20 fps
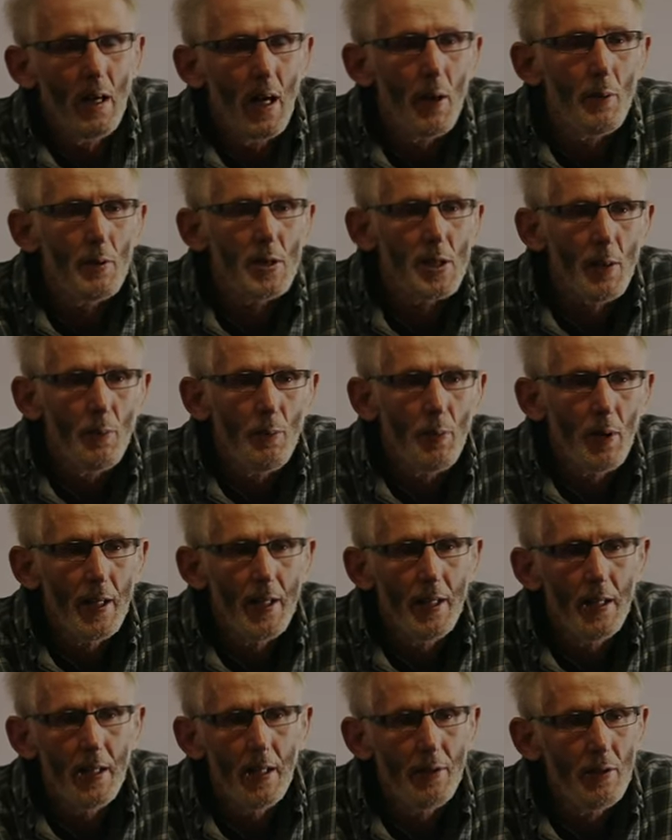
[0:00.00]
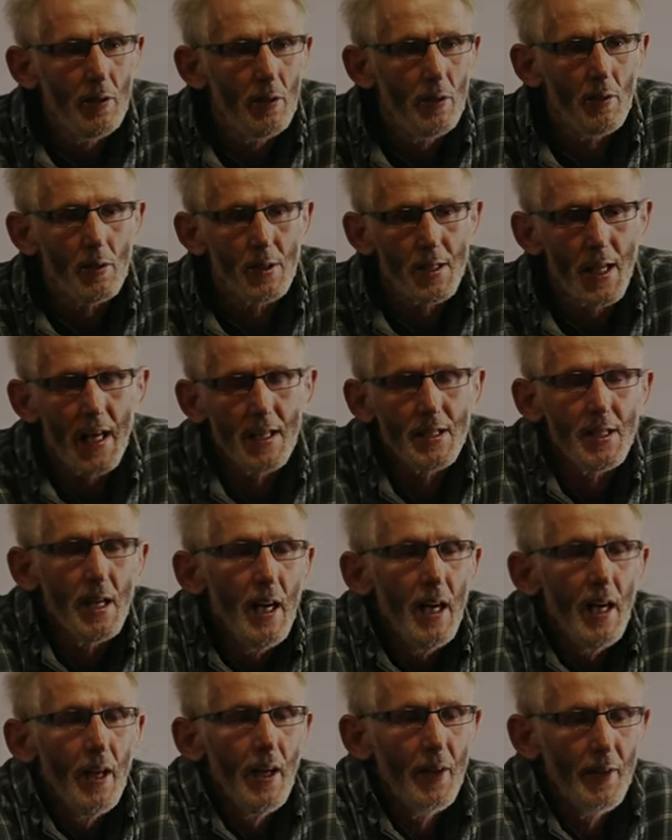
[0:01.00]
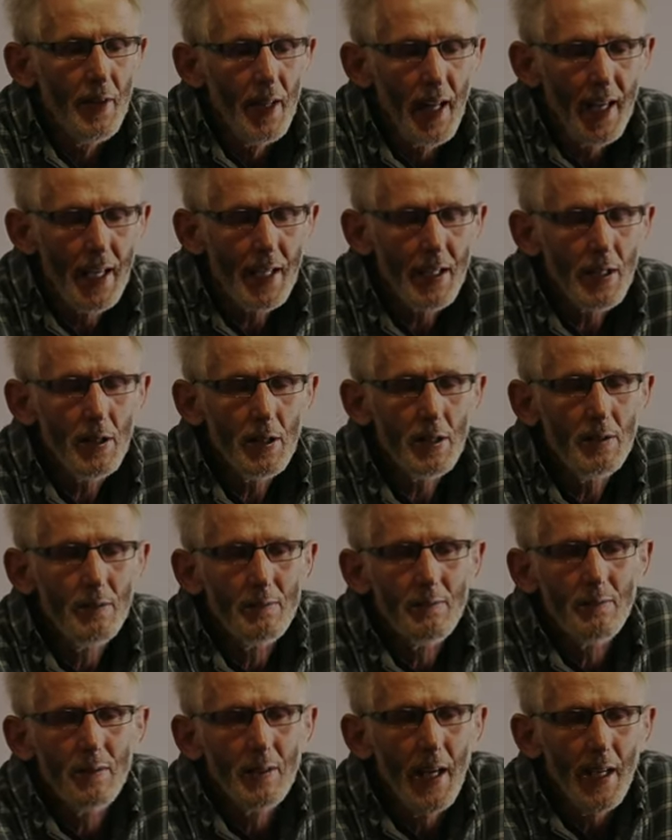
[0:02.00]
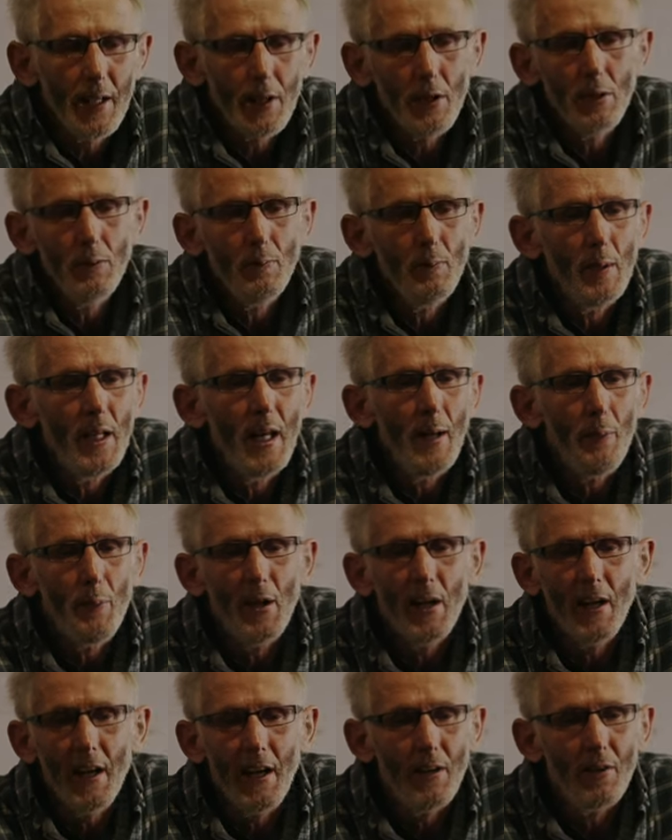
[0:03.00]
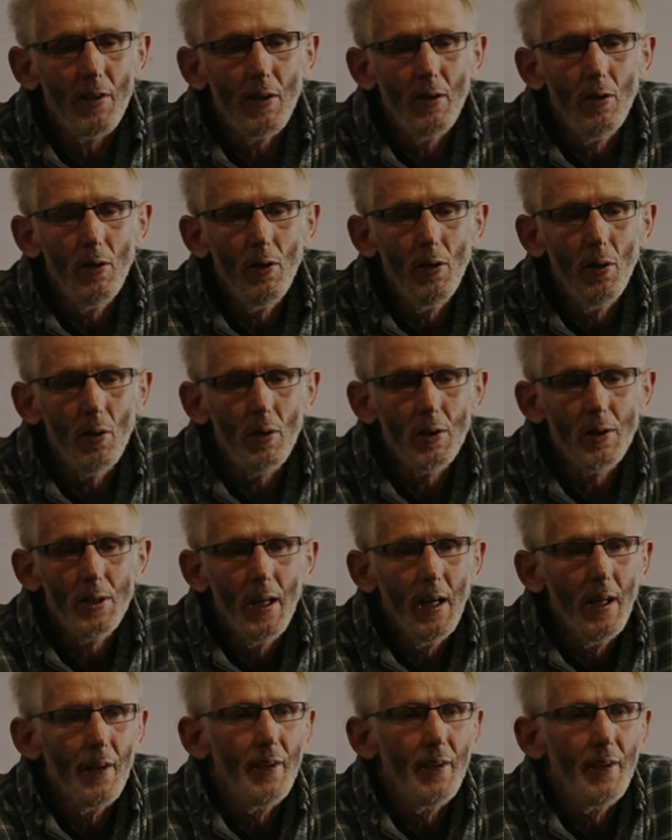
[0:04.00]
It was completely in the Lord's hands. And they couldn't manipulate the Lord.